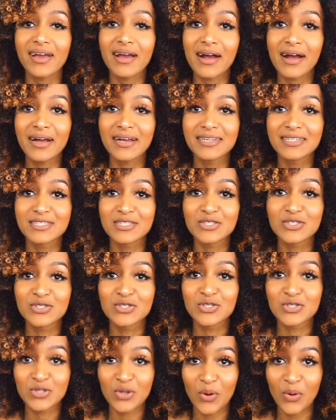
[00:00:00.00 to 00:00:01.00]
guys,
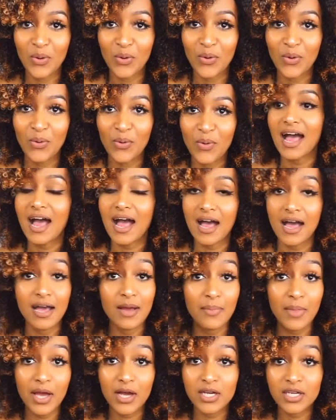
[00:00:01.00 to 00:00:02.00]
so
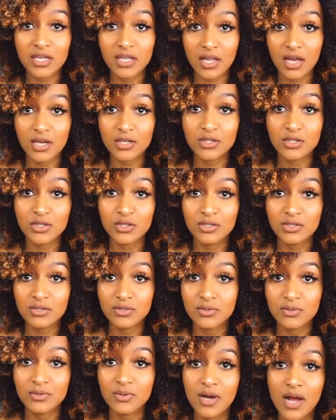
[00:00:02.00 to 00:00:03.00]
I'm not gonna lie to
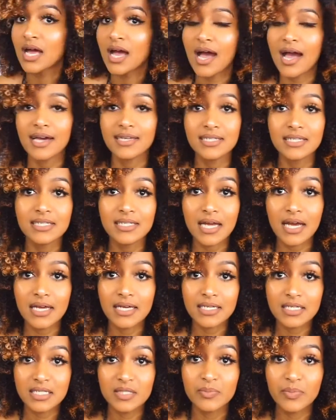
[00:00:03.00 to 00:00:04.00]
you, I did not
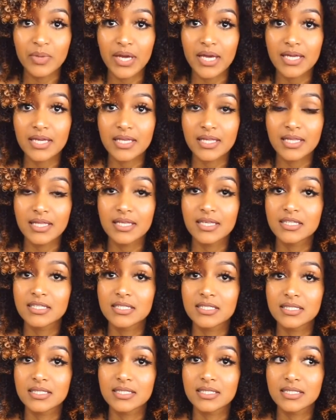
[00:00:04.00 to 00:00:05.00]
expect
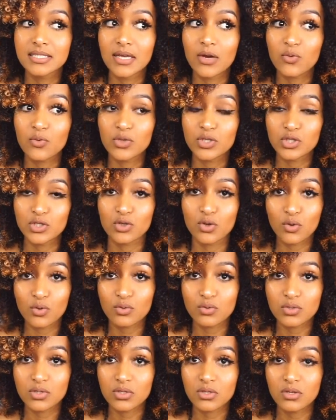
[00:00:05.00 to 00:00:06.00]
this
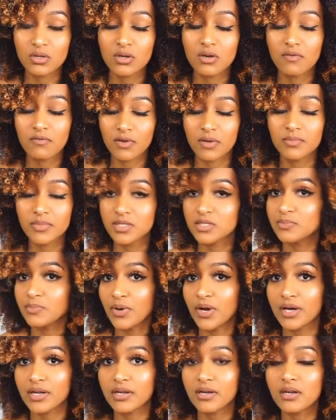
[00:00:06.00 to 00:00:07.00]
result from this
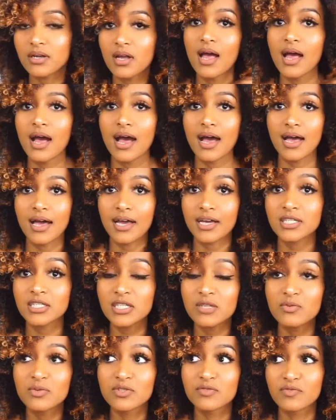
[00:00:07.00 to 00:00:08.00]
product. I
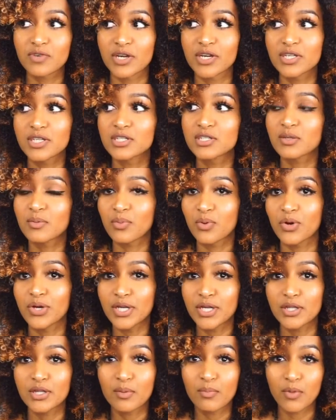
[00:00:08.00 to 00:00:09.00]
actually was very
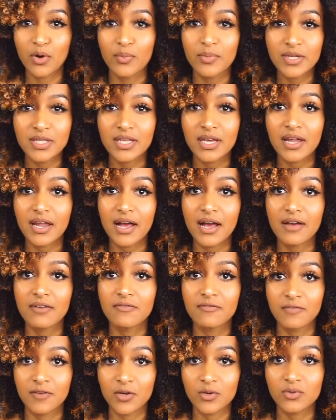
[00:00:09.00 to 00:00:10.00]
disappointed the moment that
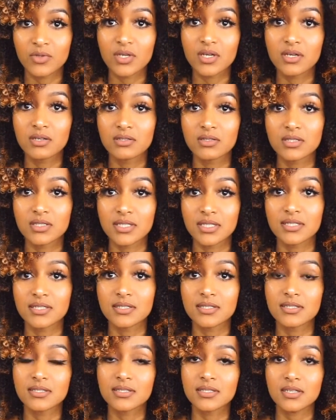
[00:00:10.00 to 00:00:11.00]
I felt the
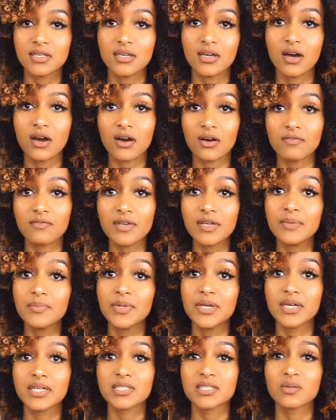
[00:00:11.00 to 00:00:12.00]
consistency of it
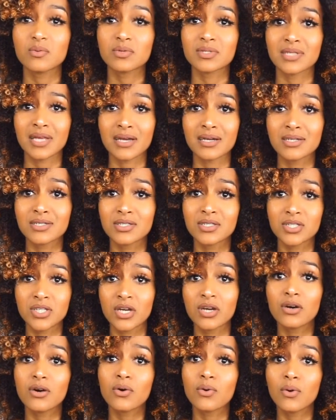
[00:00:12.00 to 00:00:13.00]
because it was like a
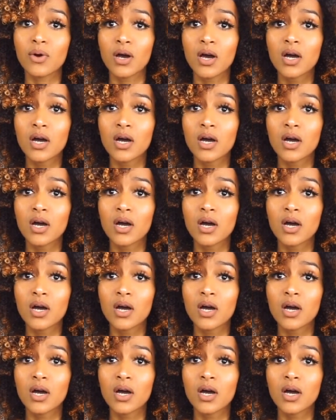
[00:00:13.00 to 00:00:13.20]
gel